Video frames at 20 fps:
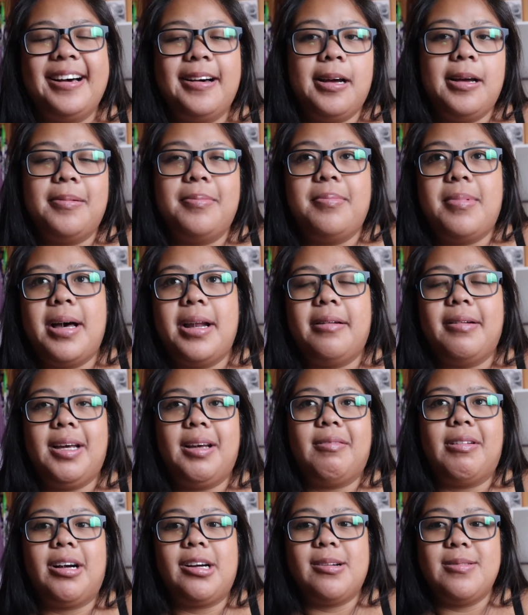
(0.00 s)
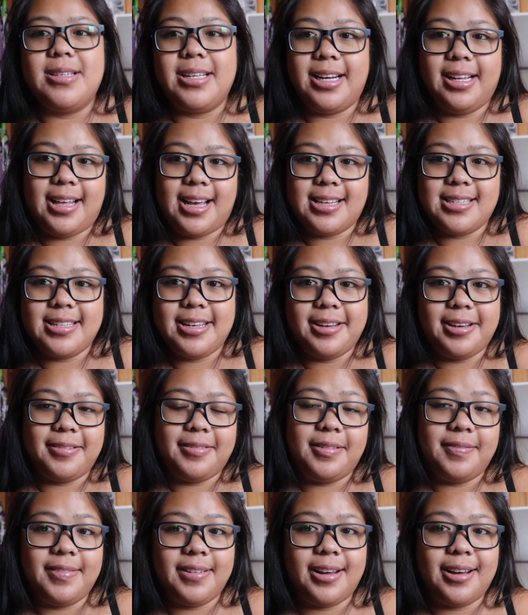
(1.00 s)
Oh, and by the way, welcome to the last day
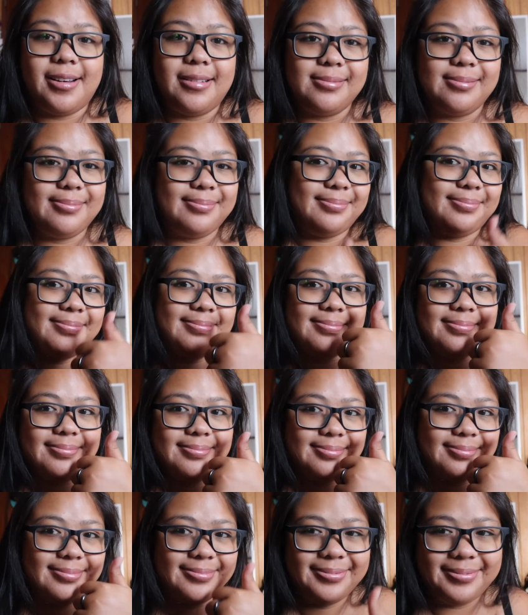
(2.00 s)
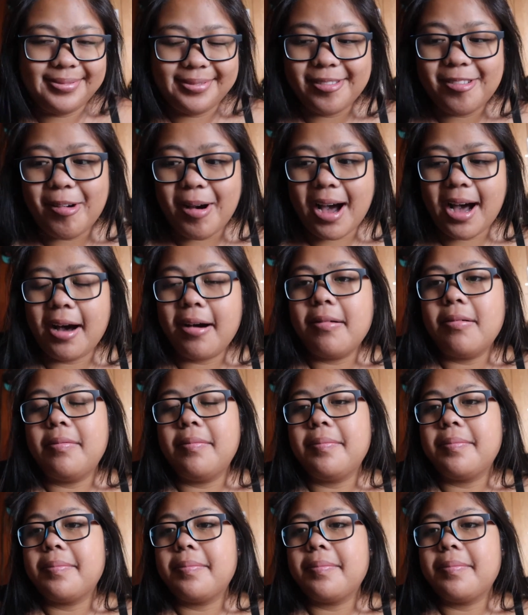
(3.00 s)
of the vlog. Wow.